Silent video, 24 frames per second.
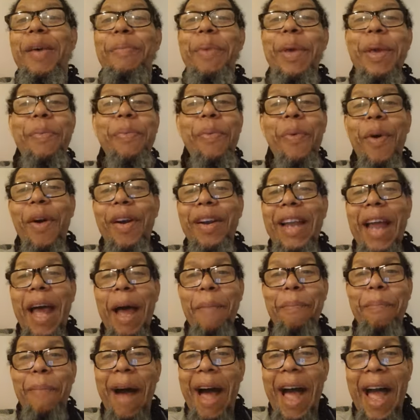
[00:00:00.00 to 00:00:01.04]
People are
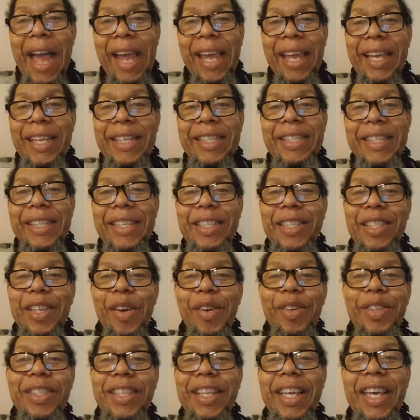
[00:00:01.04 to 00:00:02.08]
not buying into the
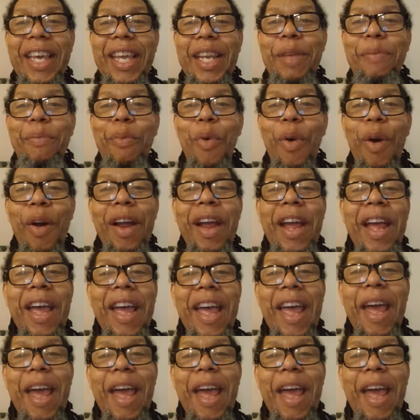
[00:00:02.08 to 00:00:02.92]
church thing anymore.